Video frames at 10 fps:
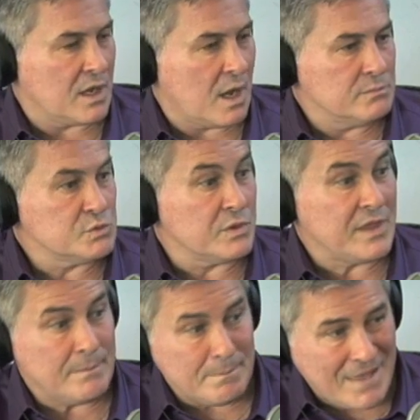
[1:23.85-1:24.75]
comes with
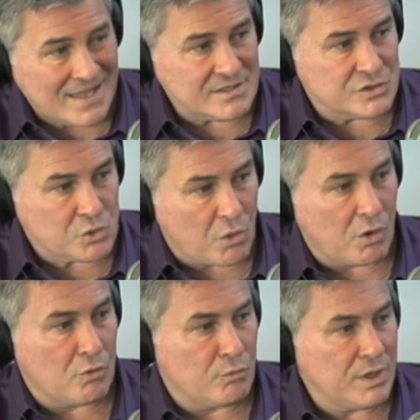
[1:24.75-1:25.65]
a
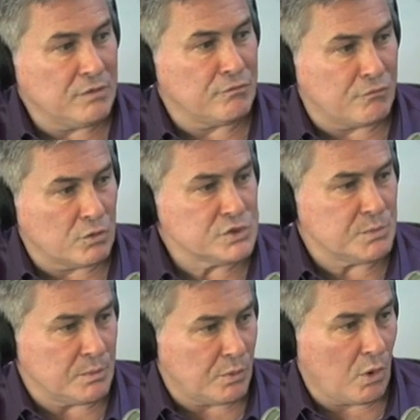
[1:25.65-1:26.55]
mandatory
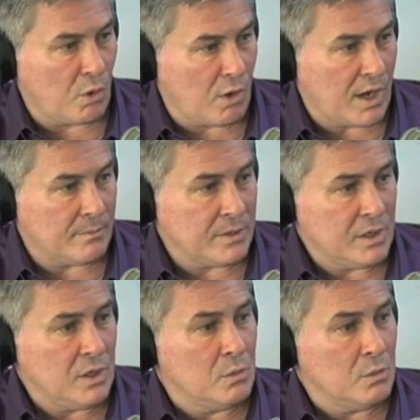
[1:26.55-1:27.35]
reinforcement program,